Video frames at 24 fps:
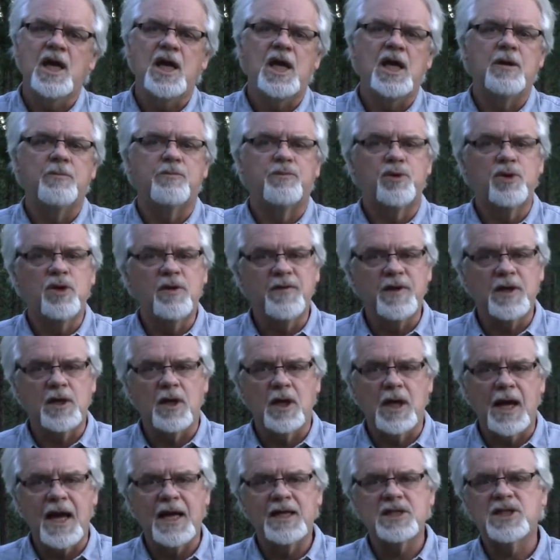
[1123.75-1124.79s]
improving
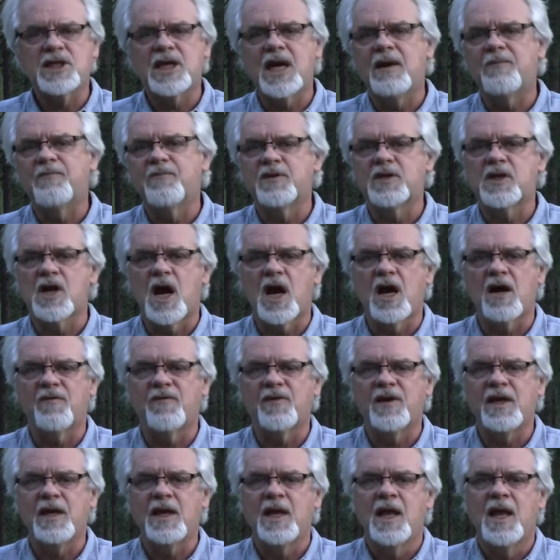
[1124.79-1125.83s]
your landscape
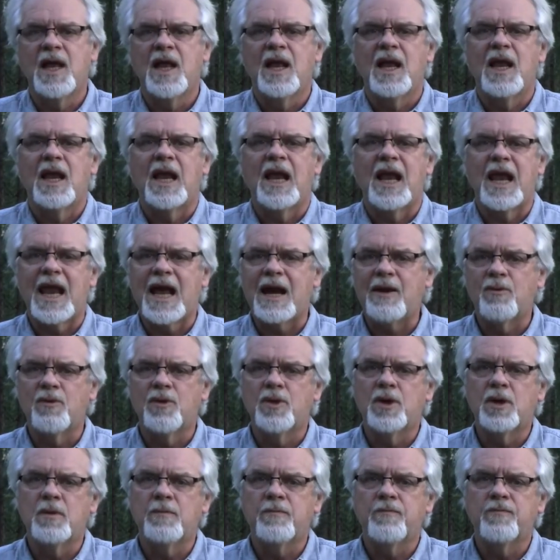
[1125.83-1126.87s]
photography,
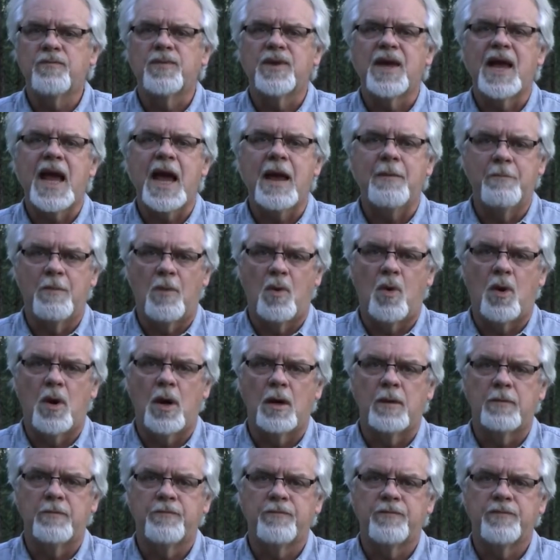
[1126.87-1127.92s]
Lightroom, and
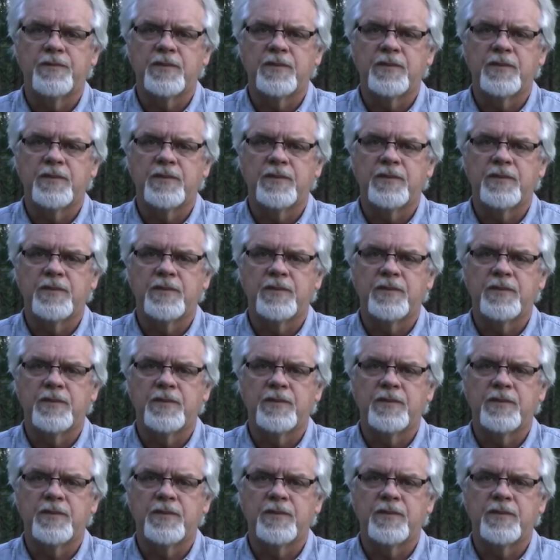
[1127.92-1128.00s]
more.